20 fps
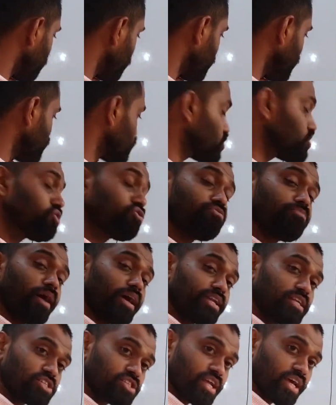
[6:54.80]
potential of
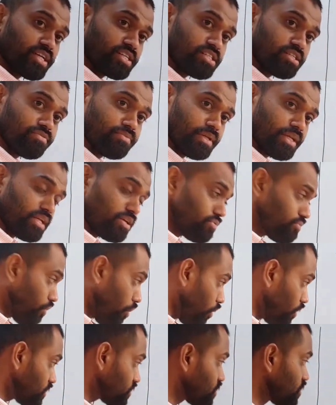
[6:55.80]
minus 90
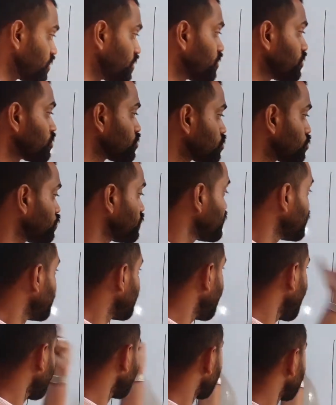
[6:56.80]
millivolts to the
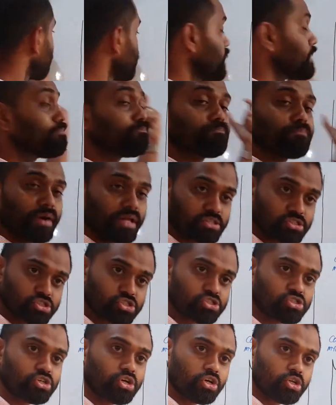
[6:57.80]
next
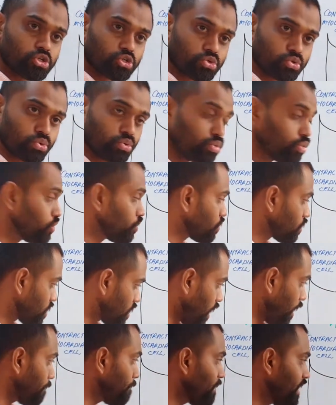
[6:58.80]
impulse to
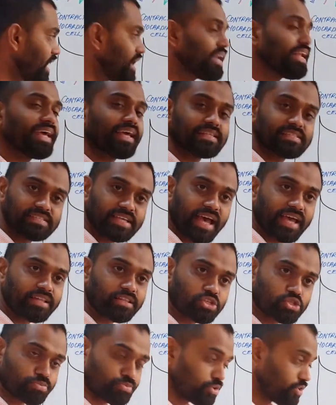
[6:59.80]
come and excite
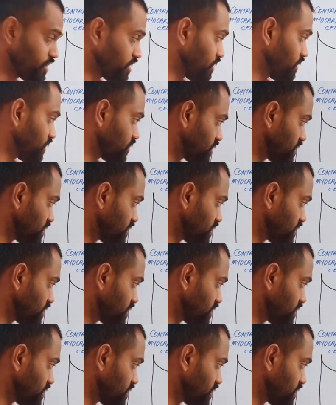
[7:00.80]
this particular